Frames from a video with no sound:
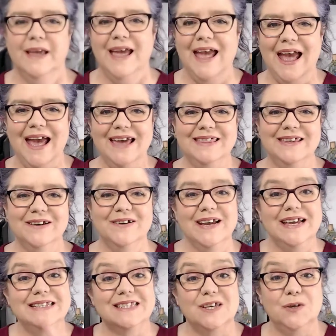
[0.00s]
Hey there,
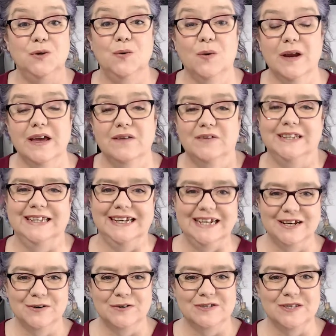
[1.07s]
it's your Avon lady,
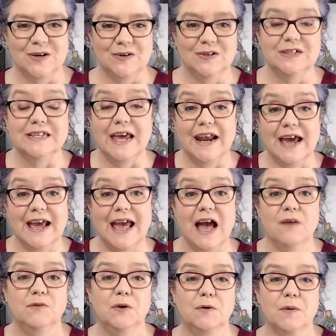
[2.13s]
Chris Arnold, and I
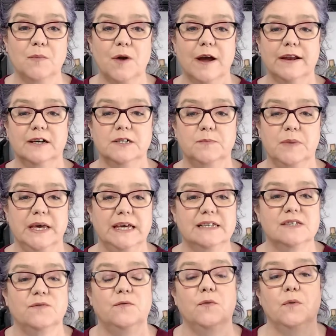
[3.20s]
have your product picks
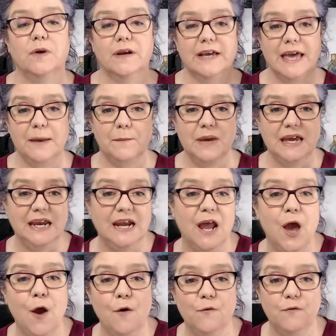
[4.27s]
for campaign
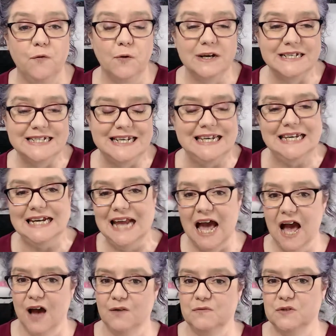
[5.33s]
14
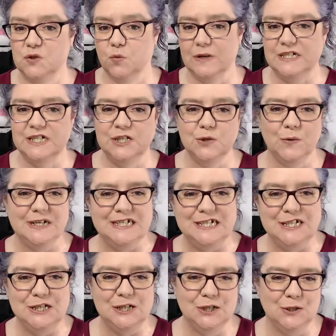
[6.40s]
of
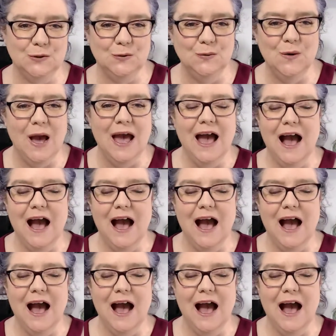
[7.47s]
2022.